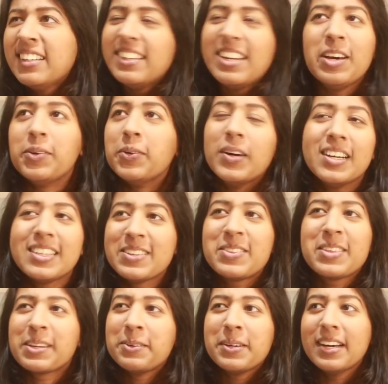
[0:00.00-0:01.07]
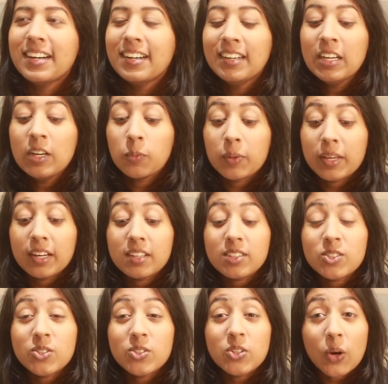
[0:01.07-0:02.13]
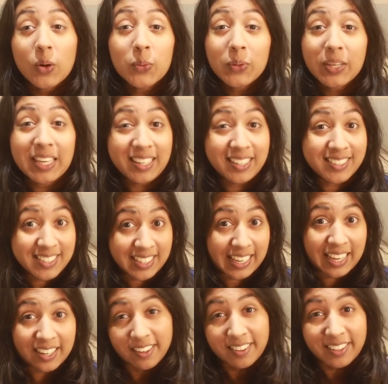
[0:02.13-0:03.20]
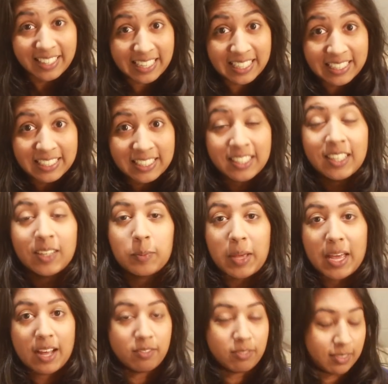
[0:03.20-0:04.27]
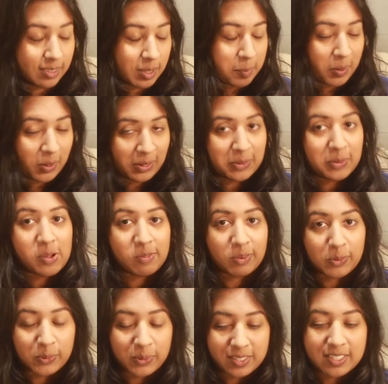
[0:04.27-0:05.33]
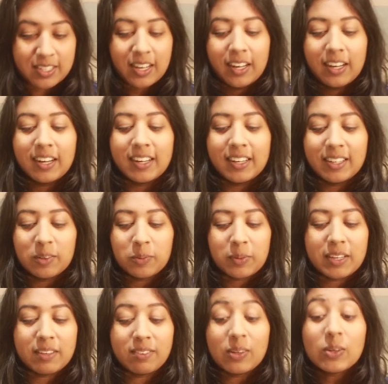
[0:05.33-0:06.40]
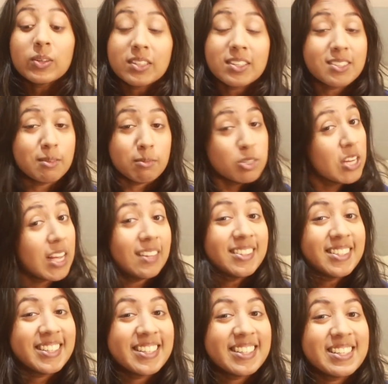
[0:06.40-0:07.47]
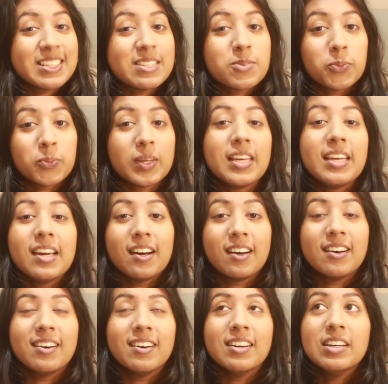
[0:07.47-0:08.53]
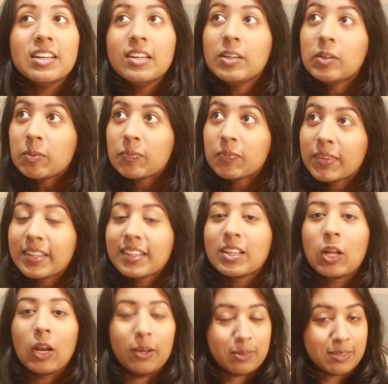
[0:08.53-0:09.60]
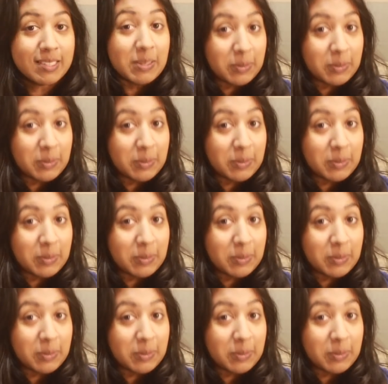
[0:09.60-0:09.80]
No, I don't think we are. We are so keen to get another kitten. We have Apollo, of course. We've looked at some shelters. We are close.